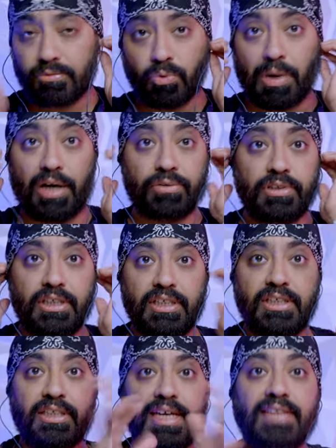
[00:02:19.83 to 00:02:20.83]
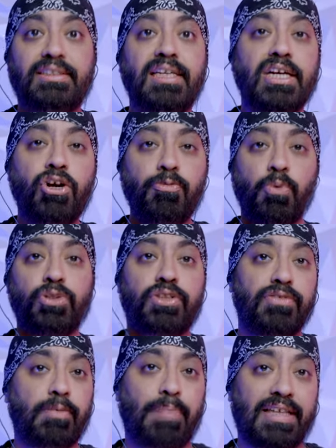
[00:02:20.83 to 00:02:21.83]
Wow, cancelling out most
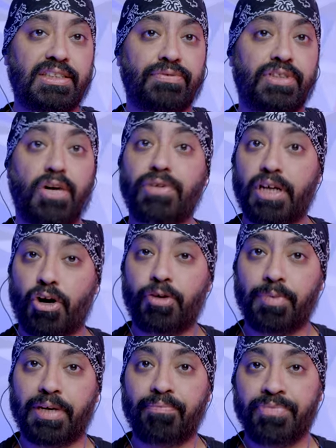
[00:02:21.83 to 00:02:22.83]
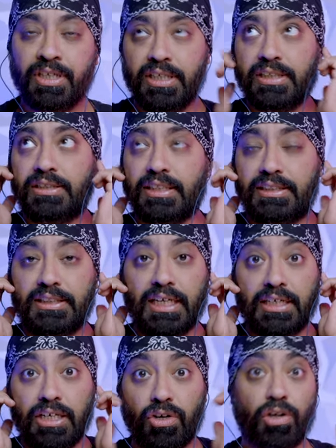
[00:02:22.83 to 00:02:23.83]
of the passive sound around me. The
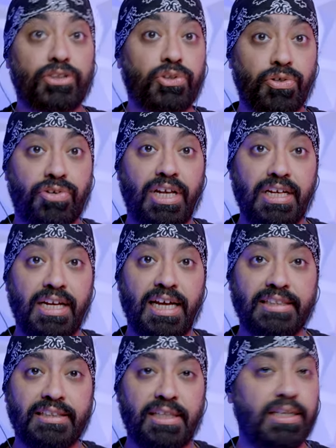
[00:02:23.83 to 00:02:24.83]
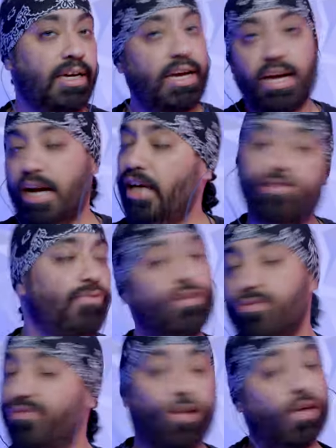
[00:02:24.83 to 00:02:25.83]
snug in also really nicely and
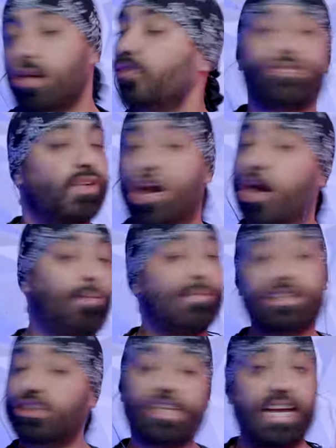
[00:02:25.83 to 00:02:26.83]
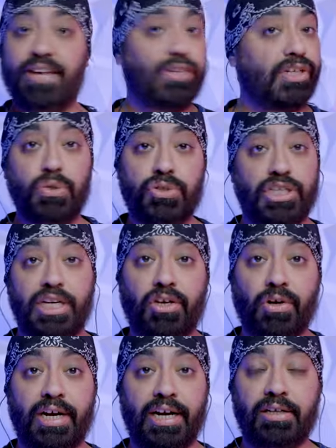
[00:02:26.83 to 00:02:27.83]
won't fall off how much ever you shake
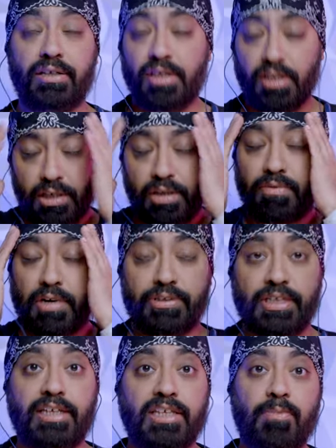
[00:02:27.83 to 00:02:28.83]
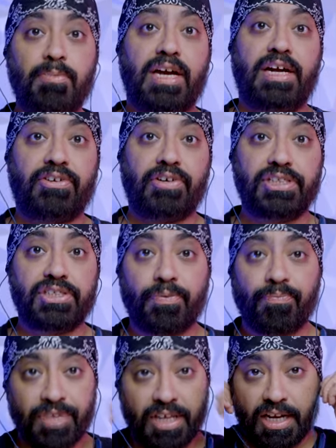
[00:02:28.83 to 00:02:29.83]
your head. Wow, that gave me a head rush.
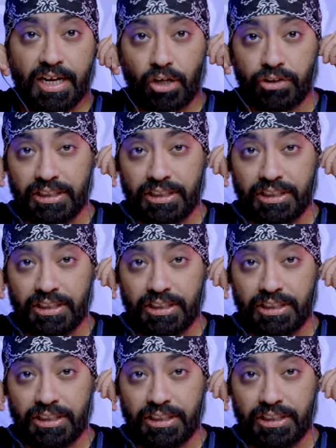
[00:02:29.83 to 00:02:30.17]
Now